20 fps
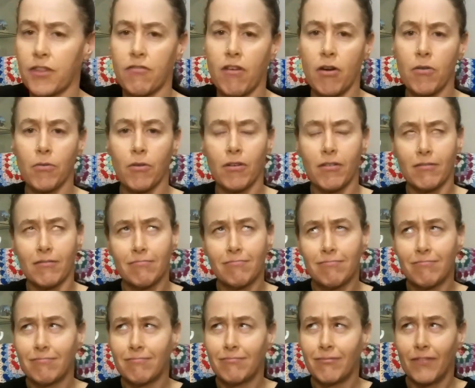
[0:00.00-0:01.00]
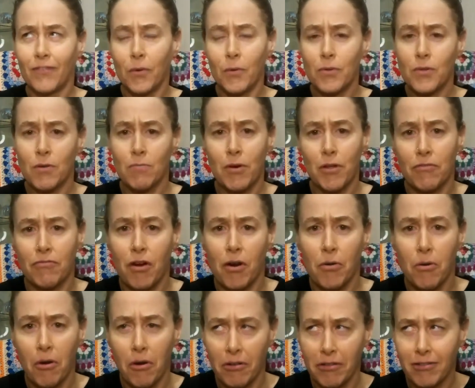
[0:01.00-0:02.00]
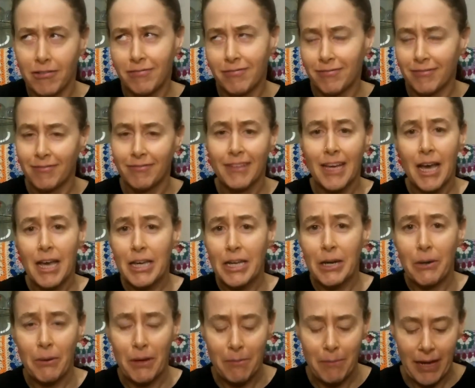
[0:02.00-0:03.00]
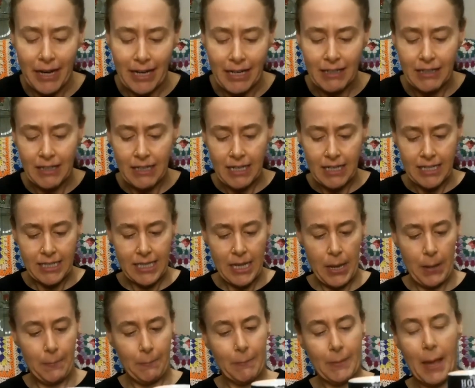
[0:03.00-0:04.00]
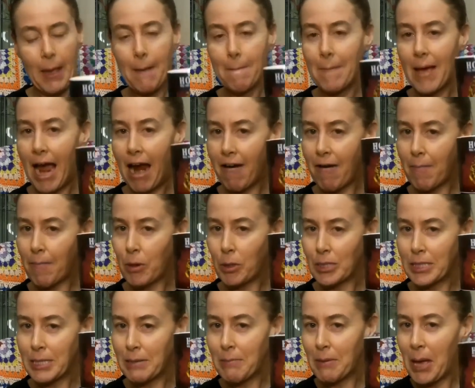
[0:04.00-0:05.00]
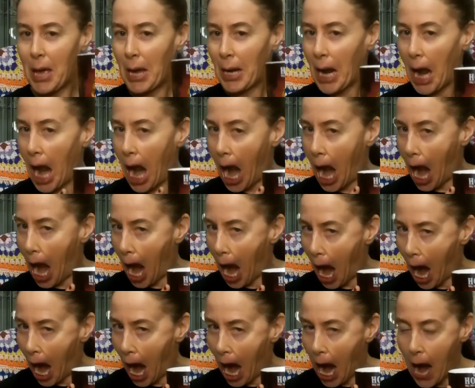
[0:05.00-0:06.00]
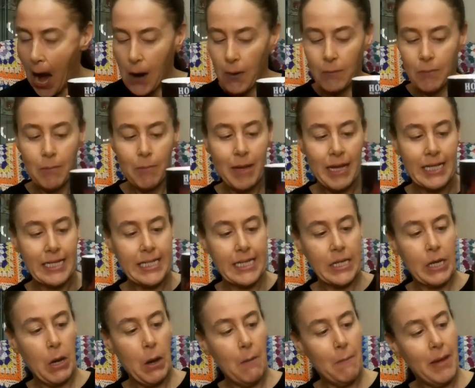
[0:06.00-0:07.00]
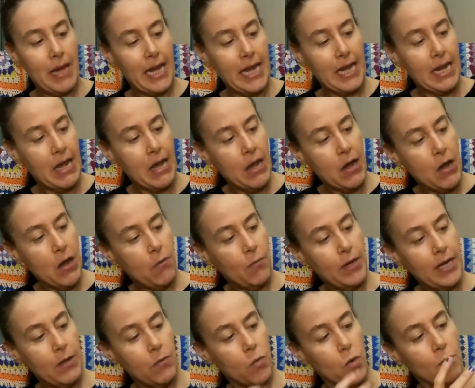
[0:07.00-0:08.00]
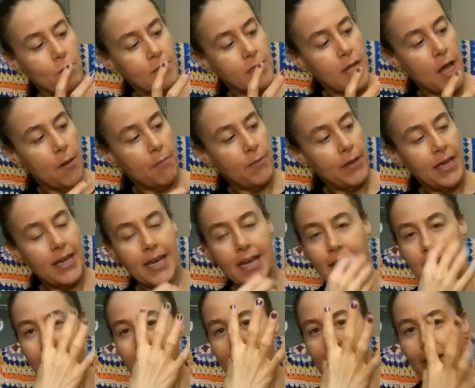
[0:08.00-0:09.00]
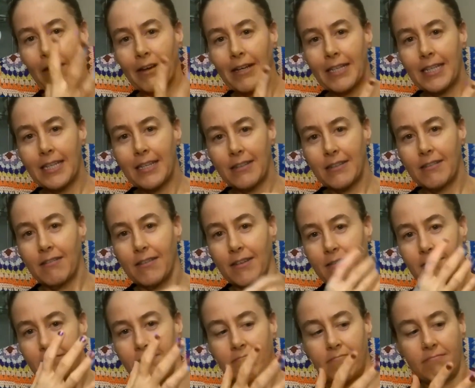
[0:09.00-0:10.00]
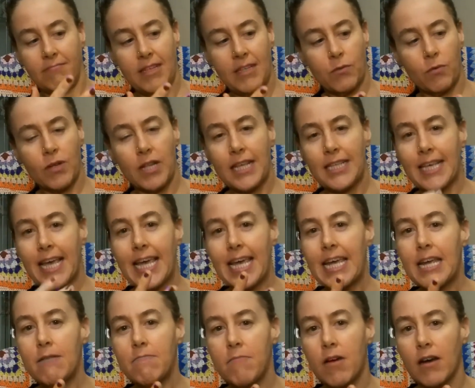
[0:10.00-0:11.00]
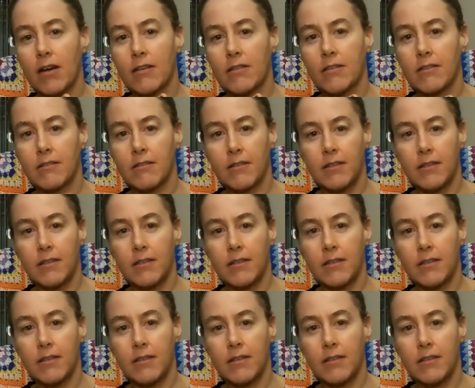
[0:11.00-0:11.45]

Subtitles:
Always got my throat on. You know what I mean. So, Harry Potter mug. What bestie got me? When it warms up, it's one of those heating mugs.